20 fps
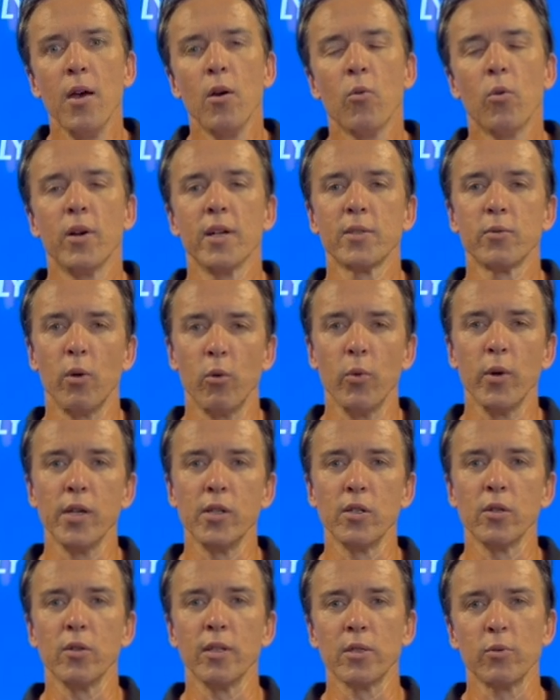Whereas what we
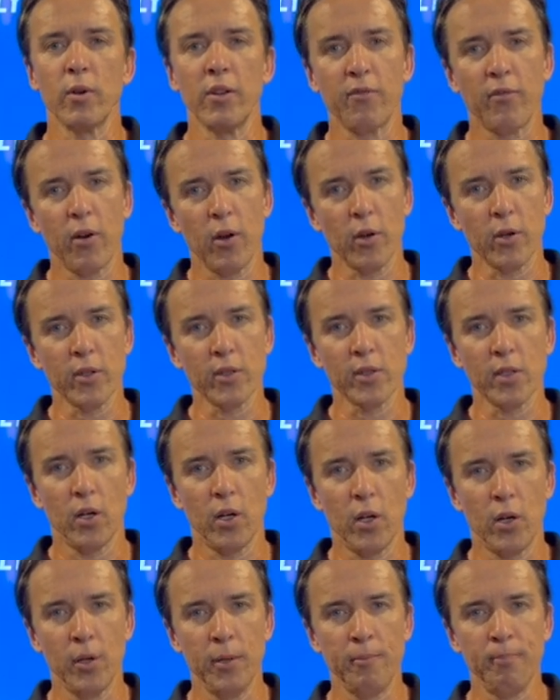do is we focus
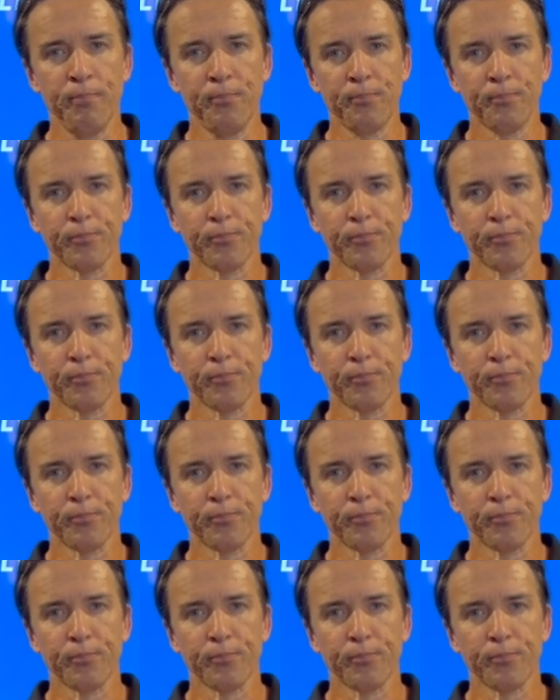on